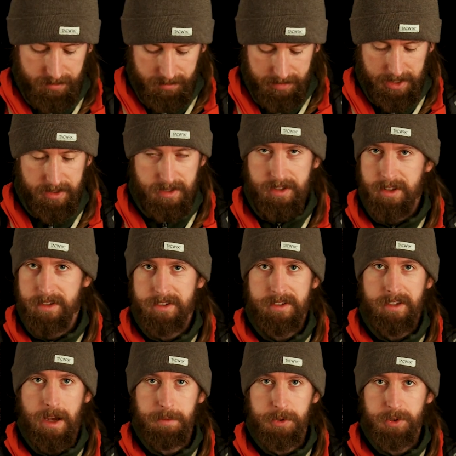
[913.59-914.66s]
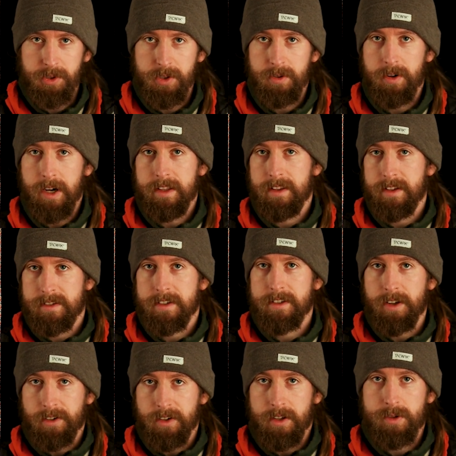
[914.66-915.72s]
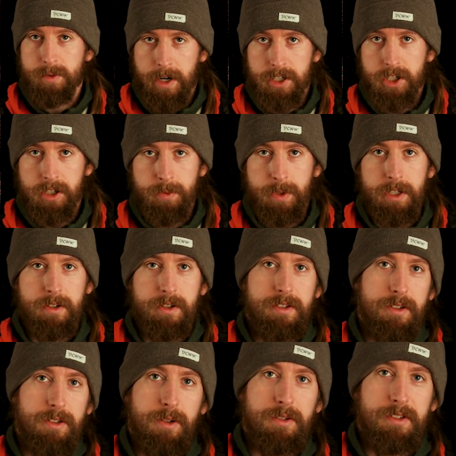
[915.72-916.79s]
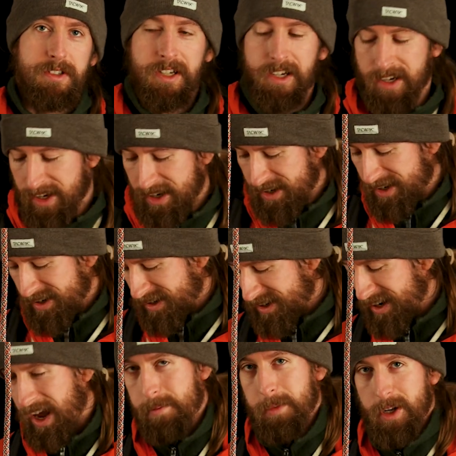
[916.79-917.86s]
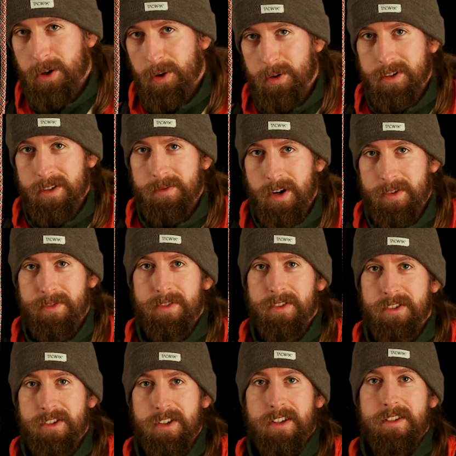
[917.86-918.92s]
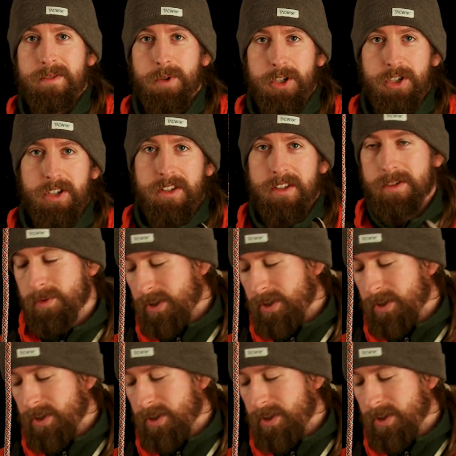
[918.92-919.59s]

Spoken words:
But this is up to you, and this is not an instructional video, so don't climb alone with just watching this